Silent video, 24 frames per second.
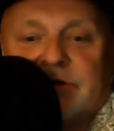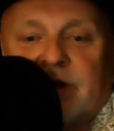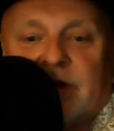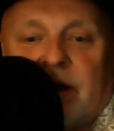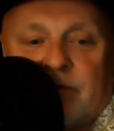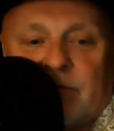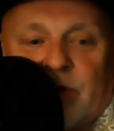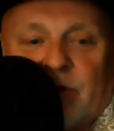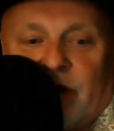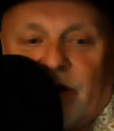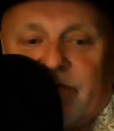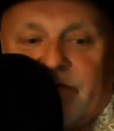
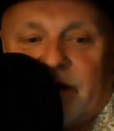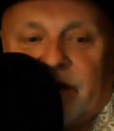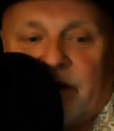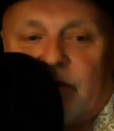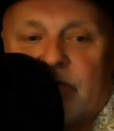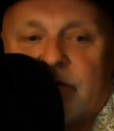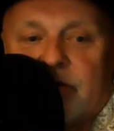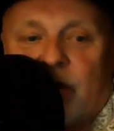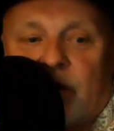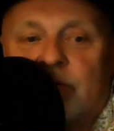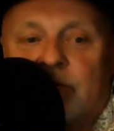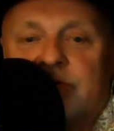I'm going to have a
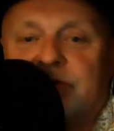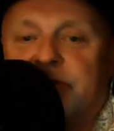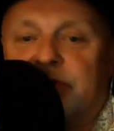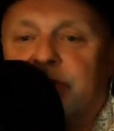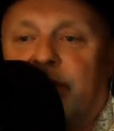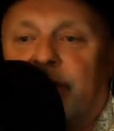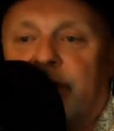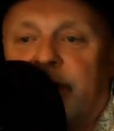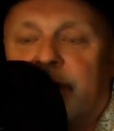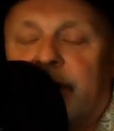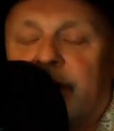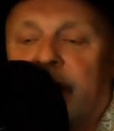little go
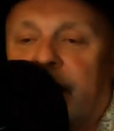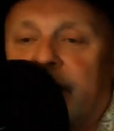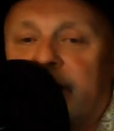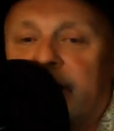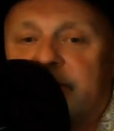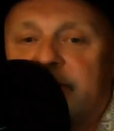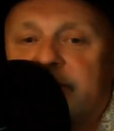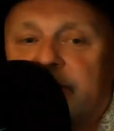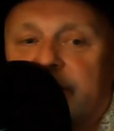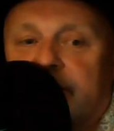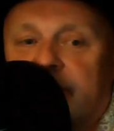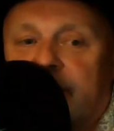tonight,
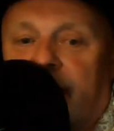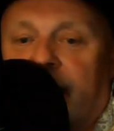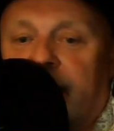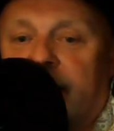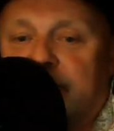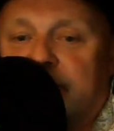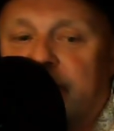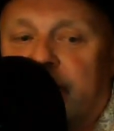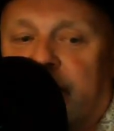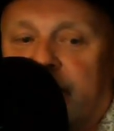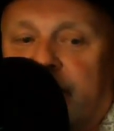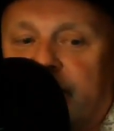and
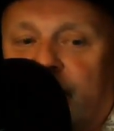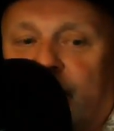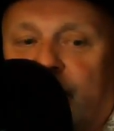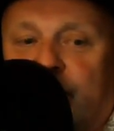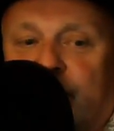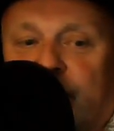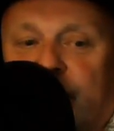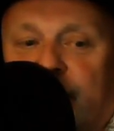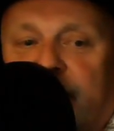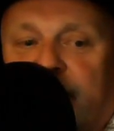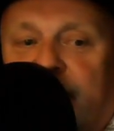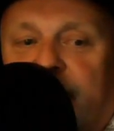actually I don't
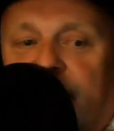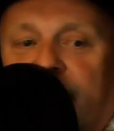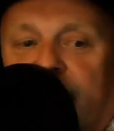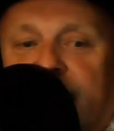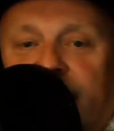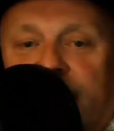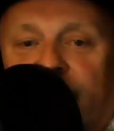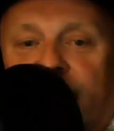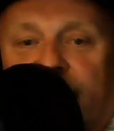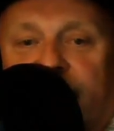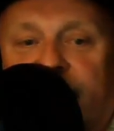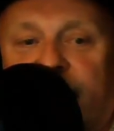
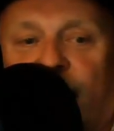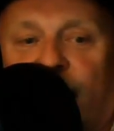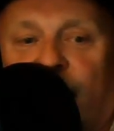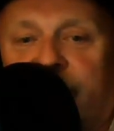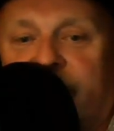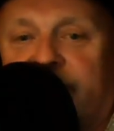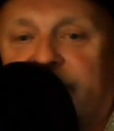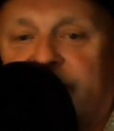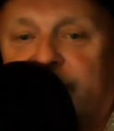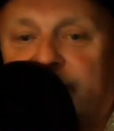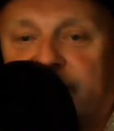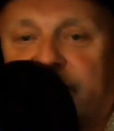know
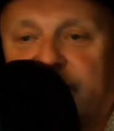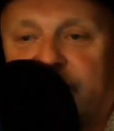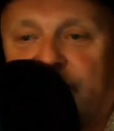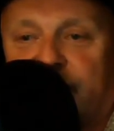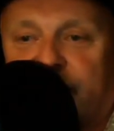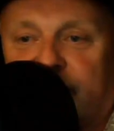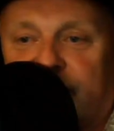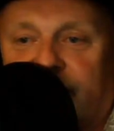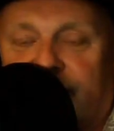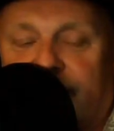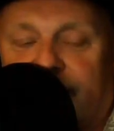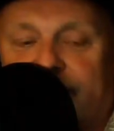if there is
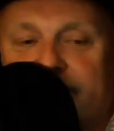a